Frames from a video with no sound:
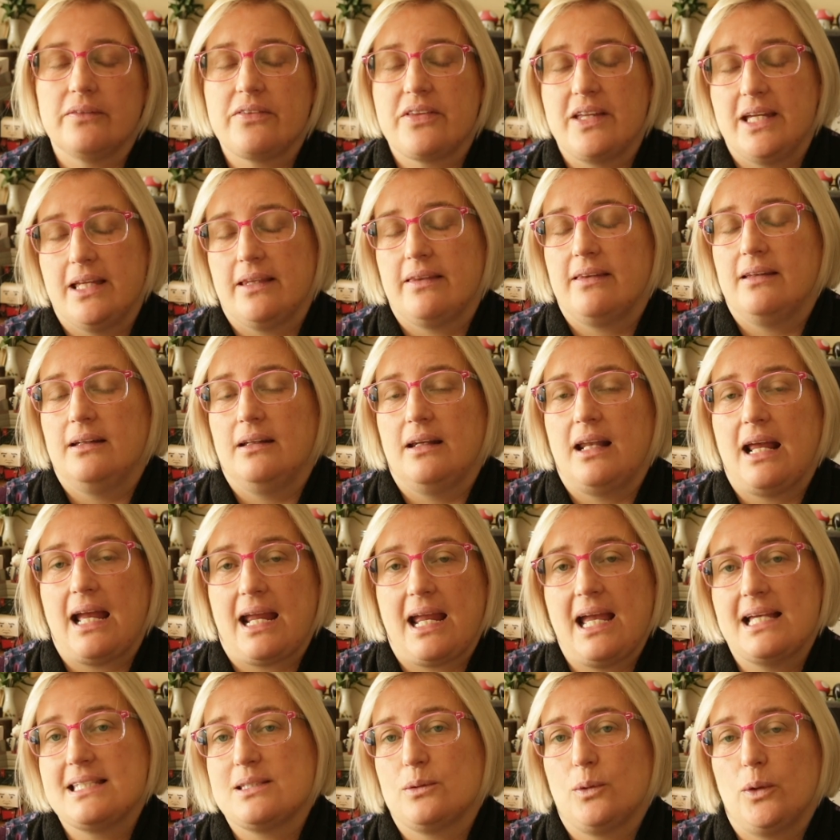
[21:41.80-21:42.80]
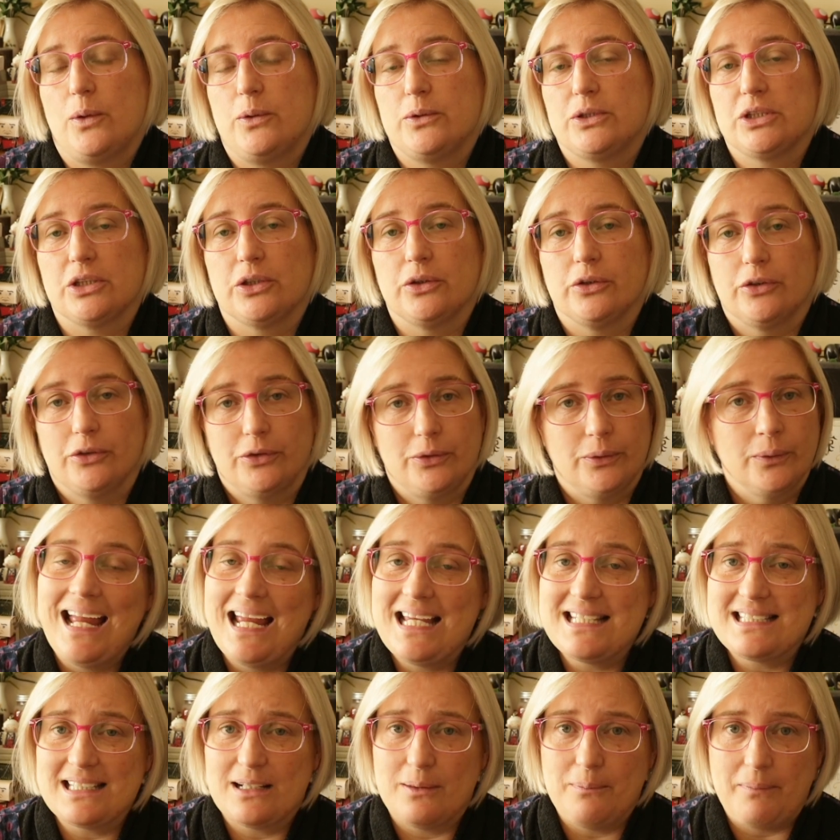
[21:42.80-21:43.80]
think that Kazuo Ishiguro
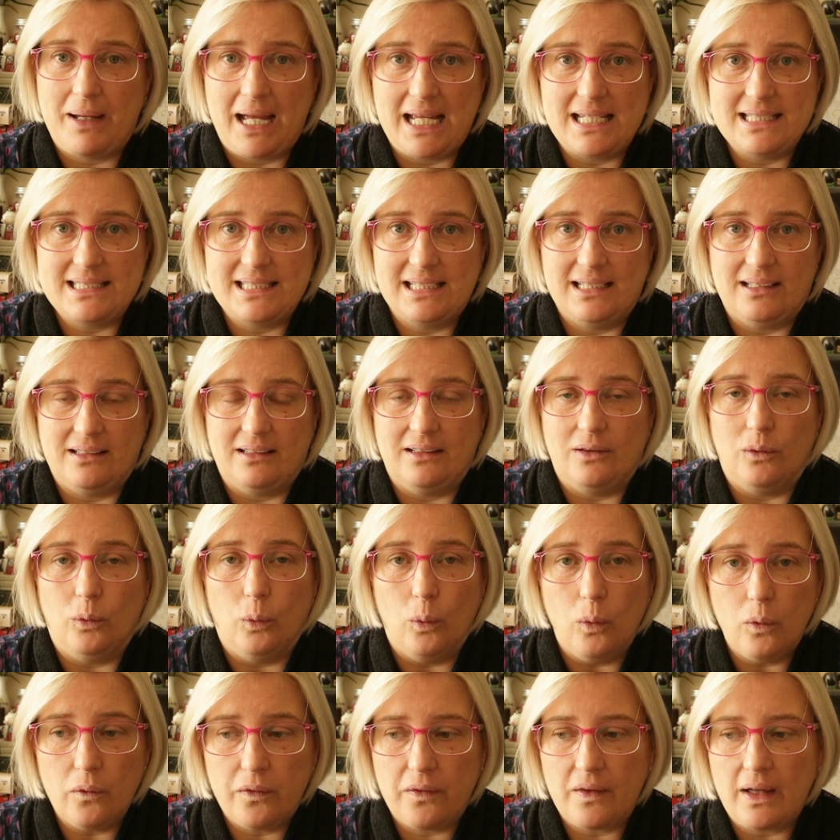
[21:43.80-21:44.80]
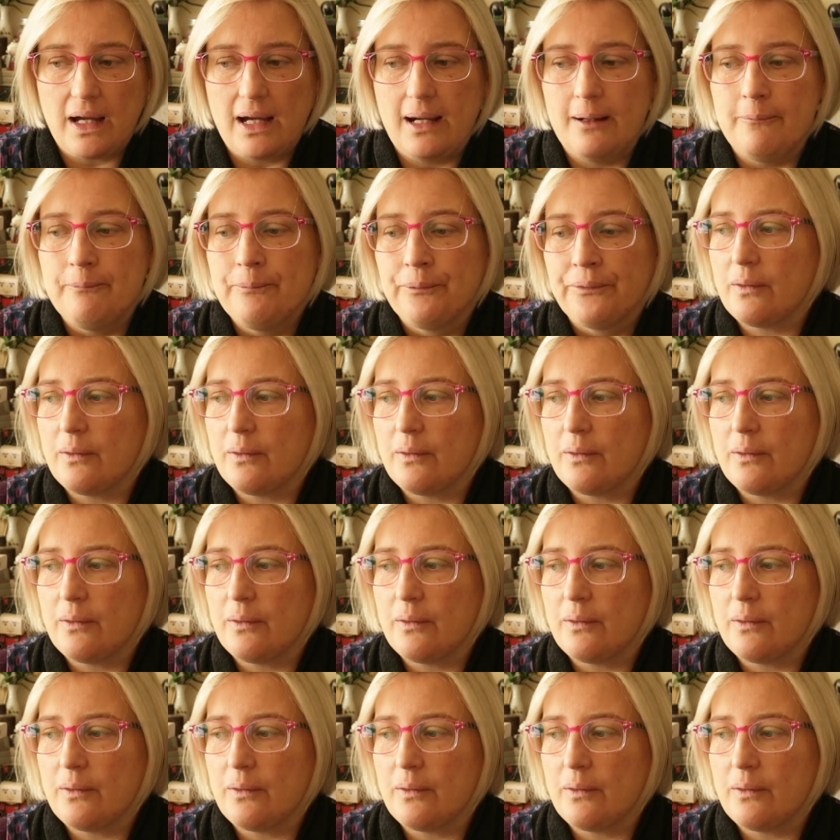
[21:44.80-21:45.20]
is an amazing author.